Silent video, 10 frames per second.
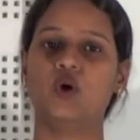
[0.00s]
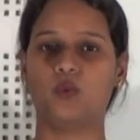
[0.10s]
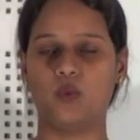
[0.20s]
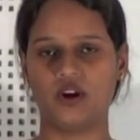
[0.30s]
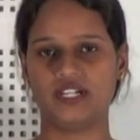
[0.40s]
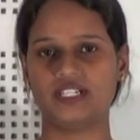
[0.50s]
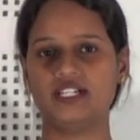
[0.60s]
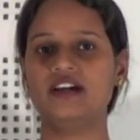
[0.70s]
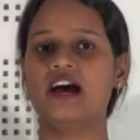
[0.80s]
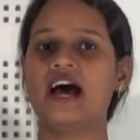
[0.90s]
water
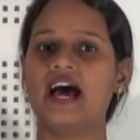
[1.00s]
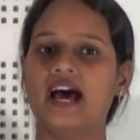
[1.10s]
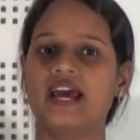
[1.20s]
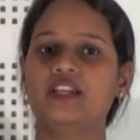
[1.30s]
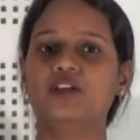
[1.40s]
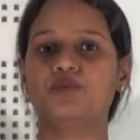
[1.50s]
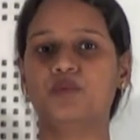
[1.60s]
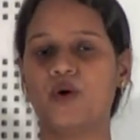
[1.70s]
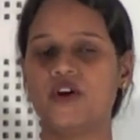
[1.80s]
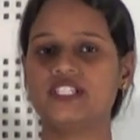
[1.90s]
and
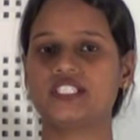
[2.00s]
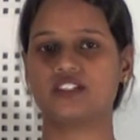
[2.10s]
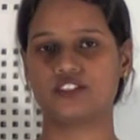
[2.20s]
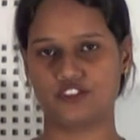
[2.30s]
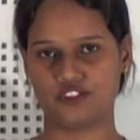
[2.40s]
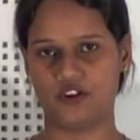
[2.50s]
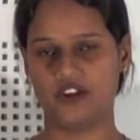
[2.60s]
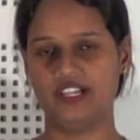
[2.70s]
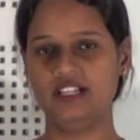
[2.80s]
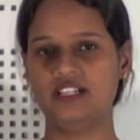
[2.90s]
moist
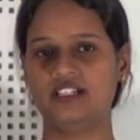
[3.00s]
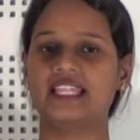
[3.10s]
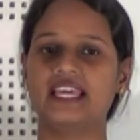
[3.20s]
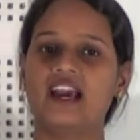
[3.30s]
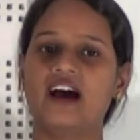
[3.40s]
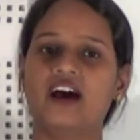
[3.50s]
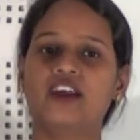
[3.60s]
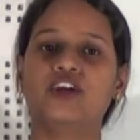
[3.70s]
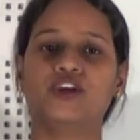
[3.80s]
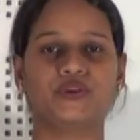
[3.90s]
soil. They
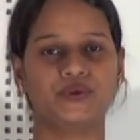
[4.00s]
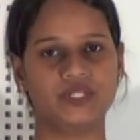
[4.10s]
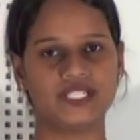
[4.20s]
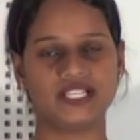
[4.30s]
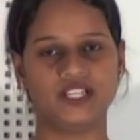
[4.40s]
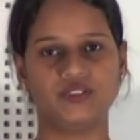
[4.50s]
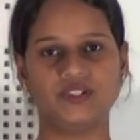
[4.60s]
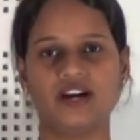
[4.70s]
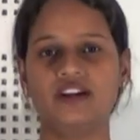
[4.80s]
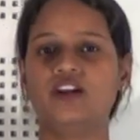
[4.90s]
are
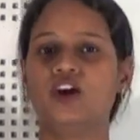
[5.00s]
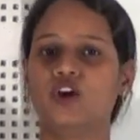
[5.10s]
unicellular,